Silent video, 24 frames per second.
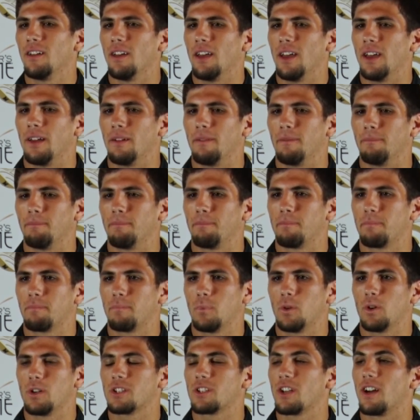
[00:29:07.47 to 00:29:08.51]
and
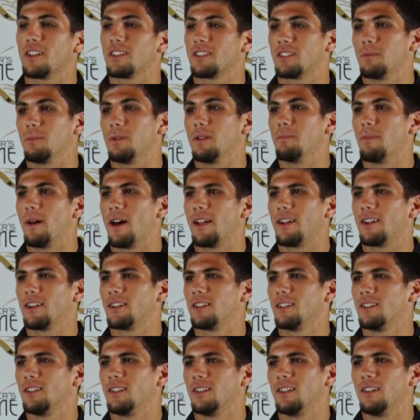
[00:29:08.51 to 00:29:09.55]
push us to be
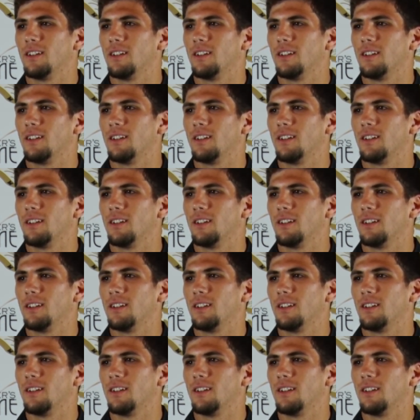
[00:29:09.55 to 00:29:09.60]
better,